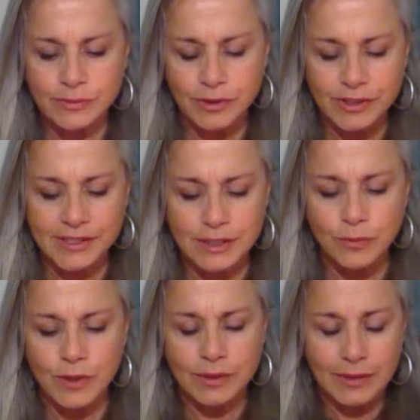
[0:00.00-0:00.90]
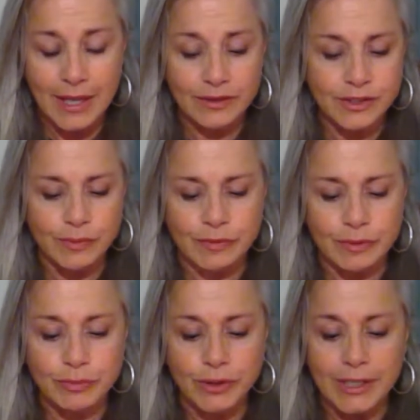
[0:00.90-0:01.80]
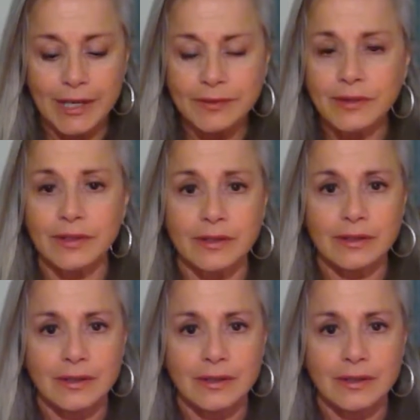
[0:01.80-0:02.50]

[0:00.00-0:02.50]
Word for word: We're going to see what energy we've been putting out there